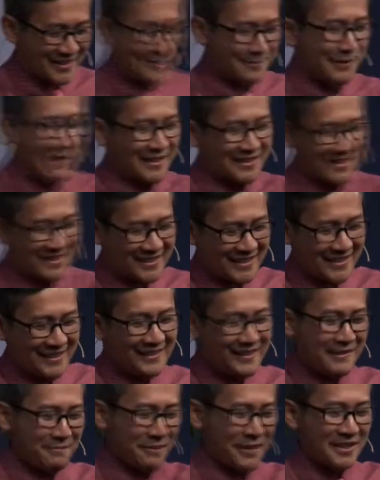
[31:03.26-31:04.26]
page
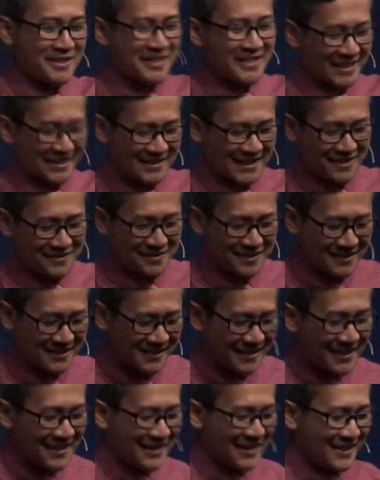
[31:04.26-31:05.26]

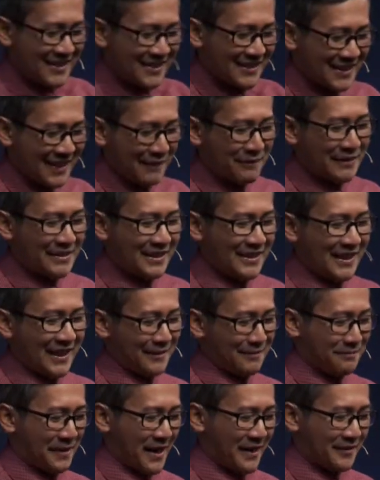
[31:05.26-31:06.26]

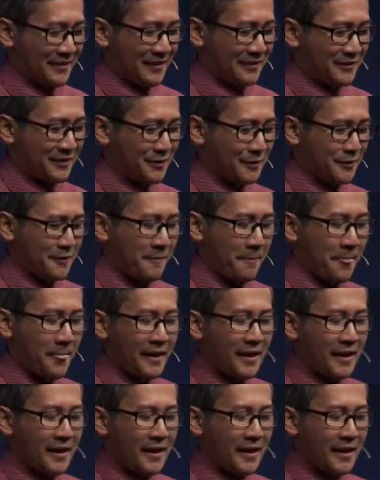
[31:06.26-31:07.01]
679, paragraph 2.